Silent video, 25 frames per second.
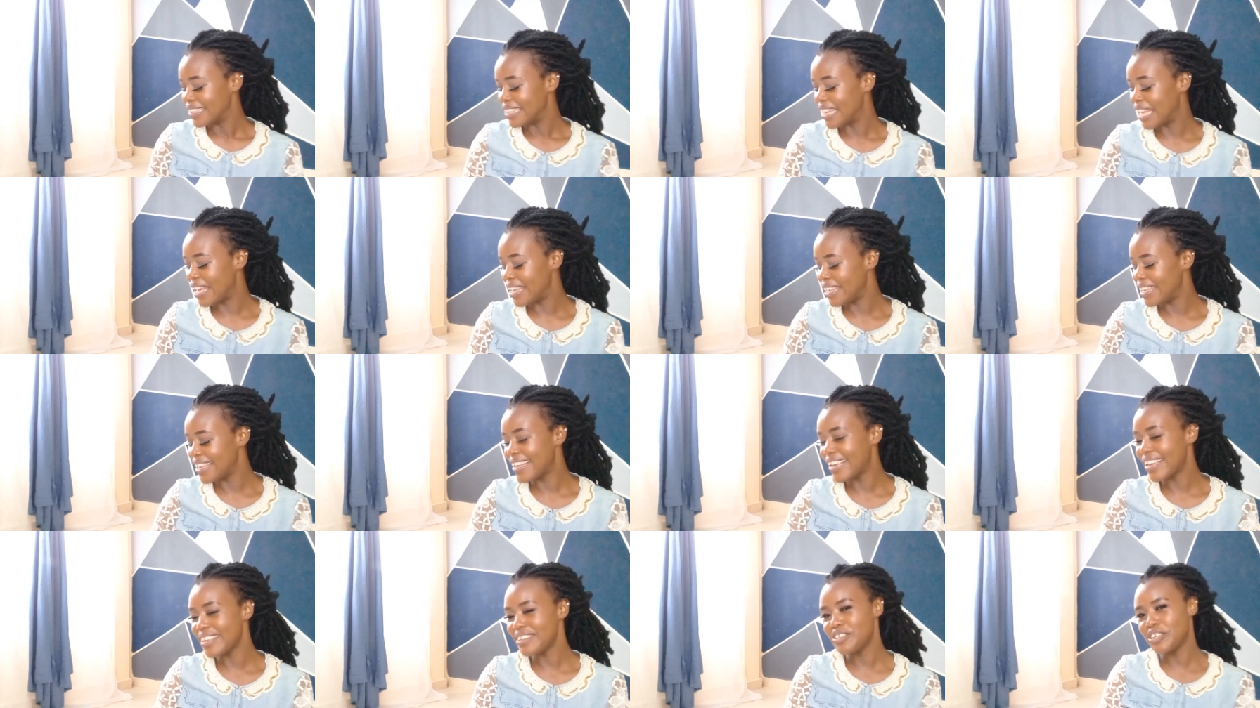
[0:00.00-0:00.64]

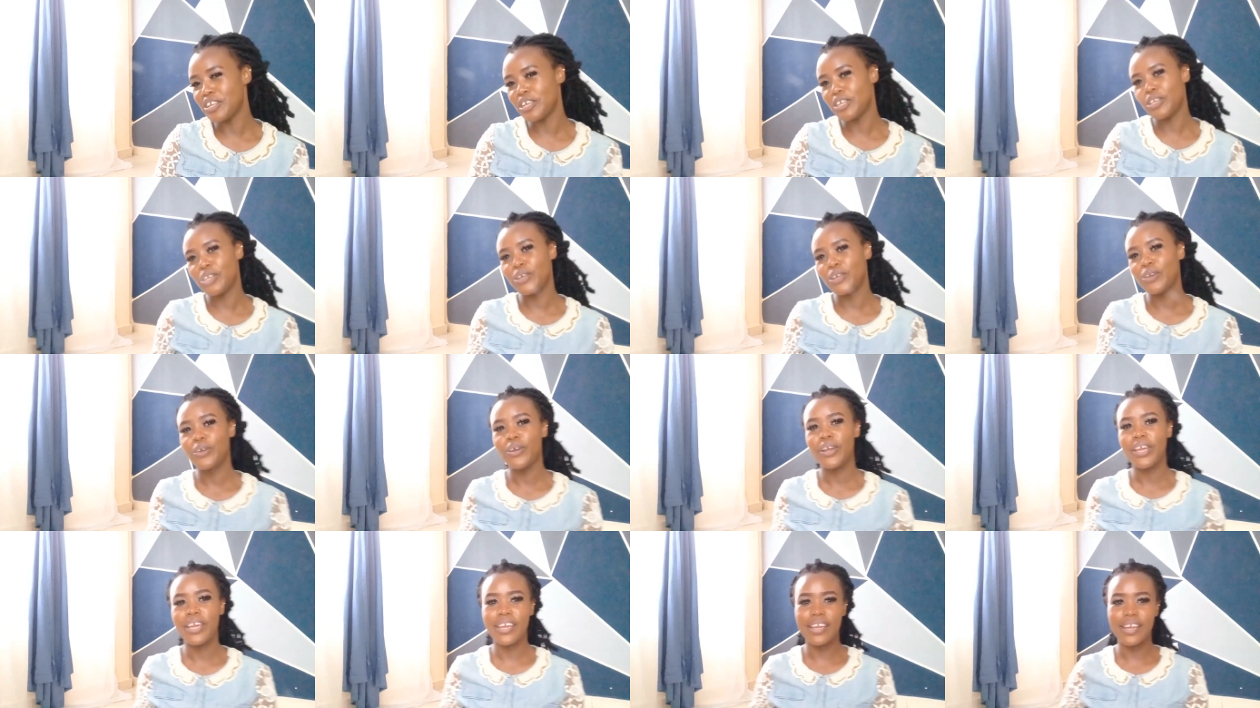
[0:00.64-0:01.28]
now in case you're
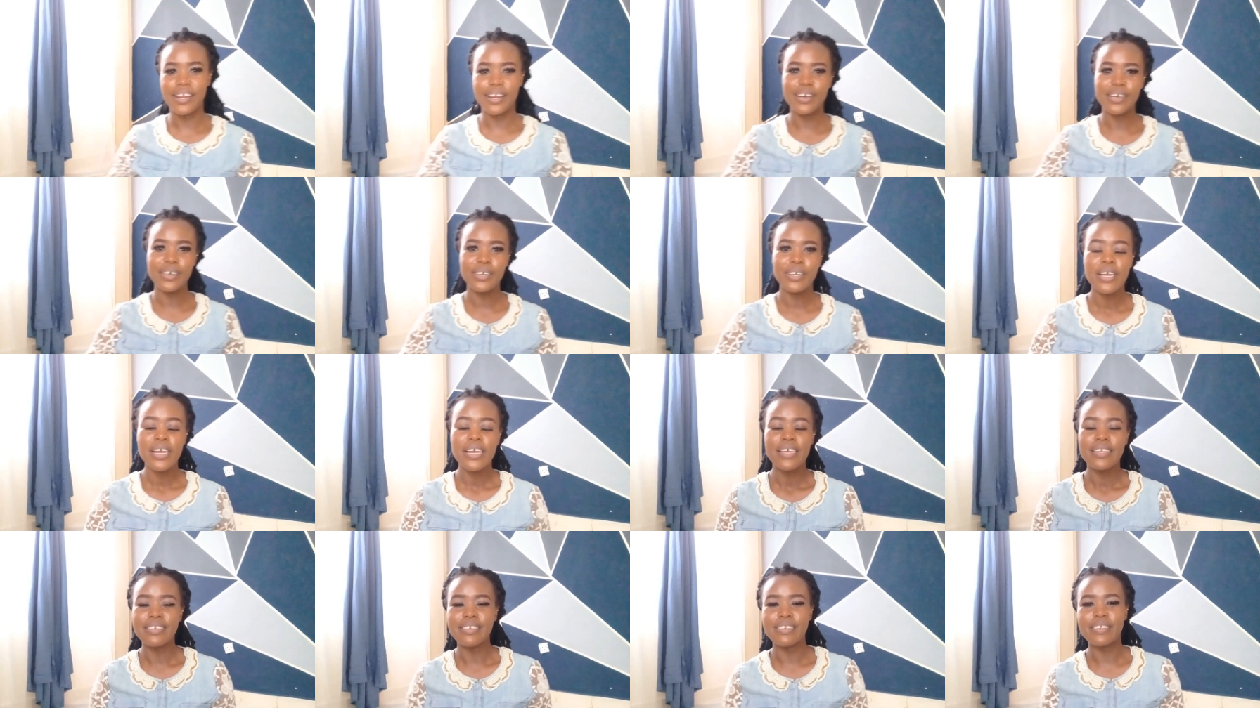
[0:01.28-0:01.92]
new here
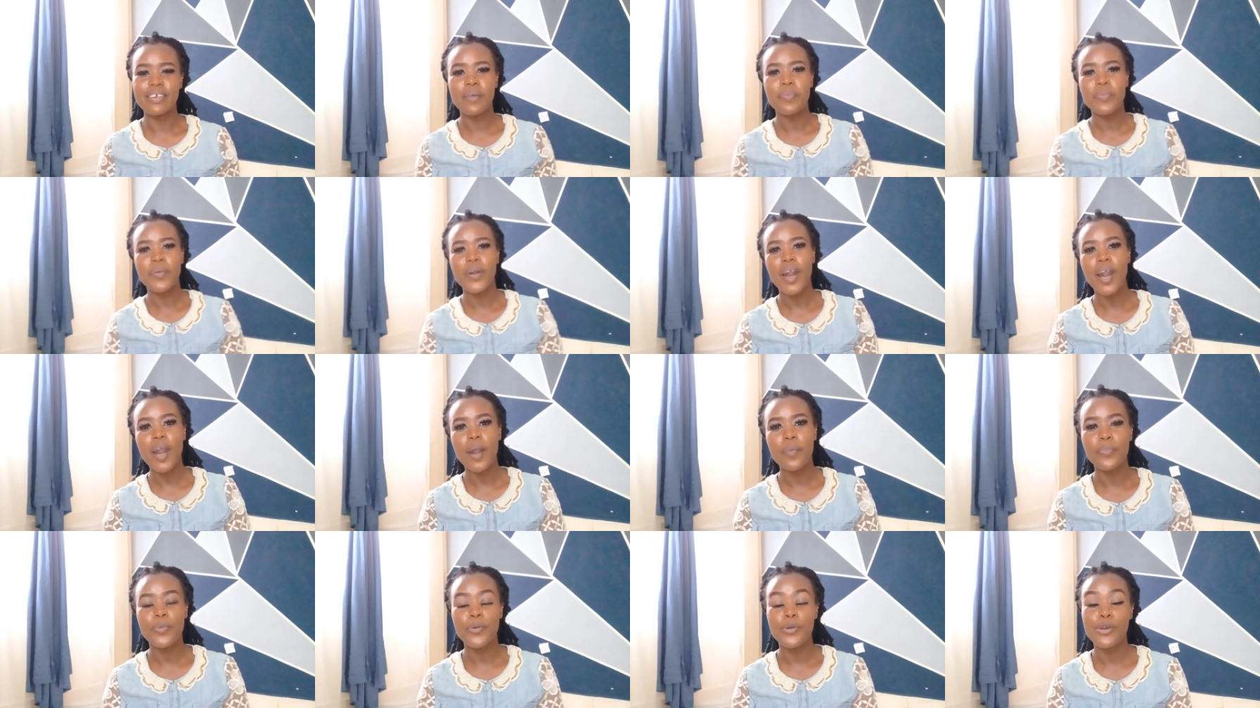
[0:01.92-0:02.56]
Dapper
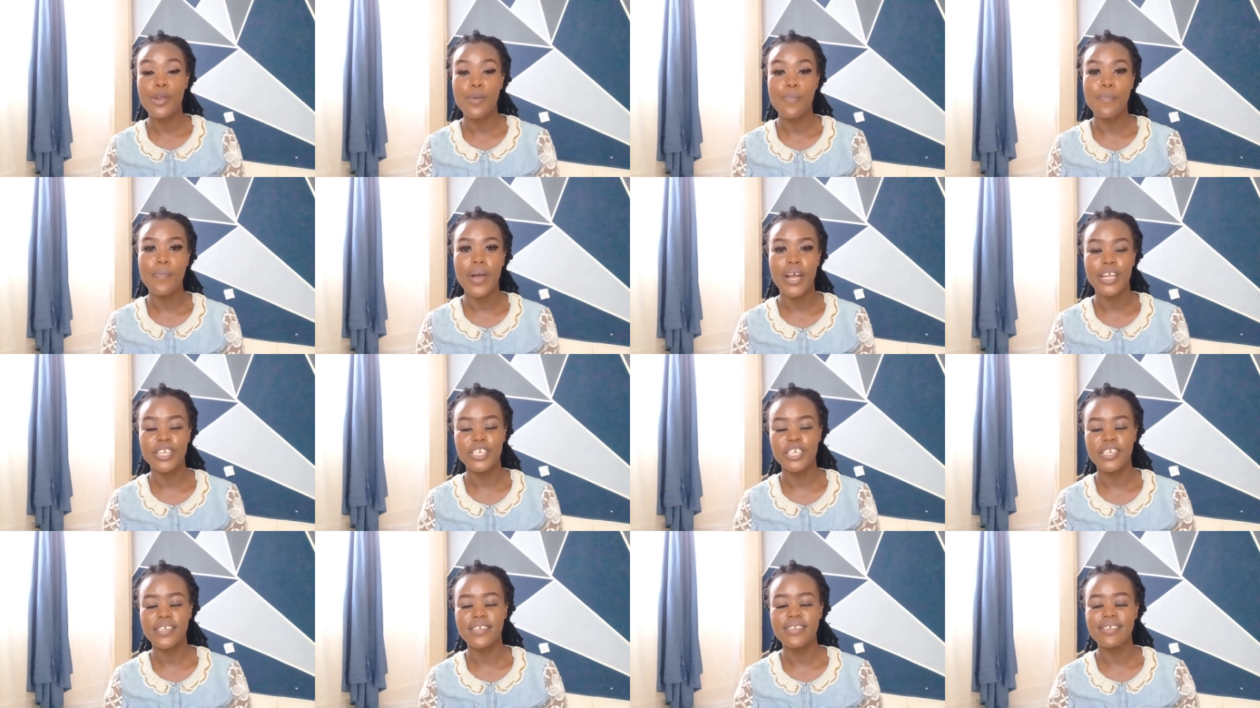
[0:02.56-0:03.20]
up on a
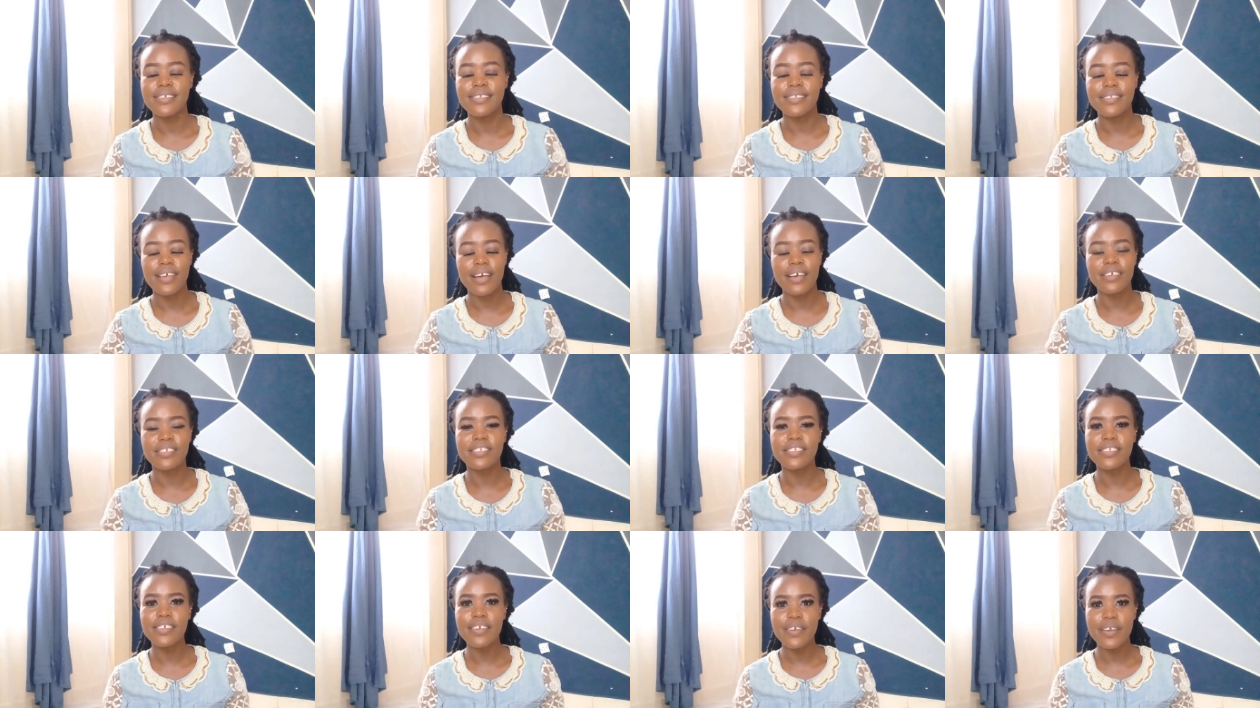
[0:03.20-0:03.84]
budget is a
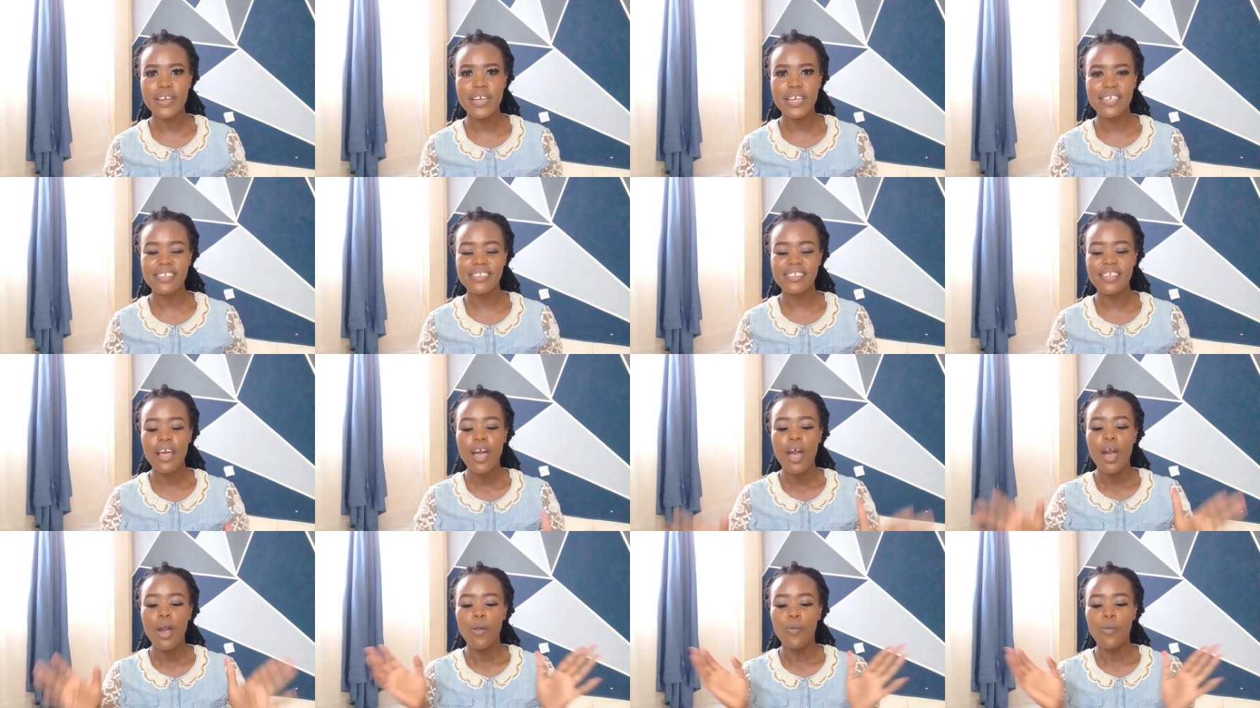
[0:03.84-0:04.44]
series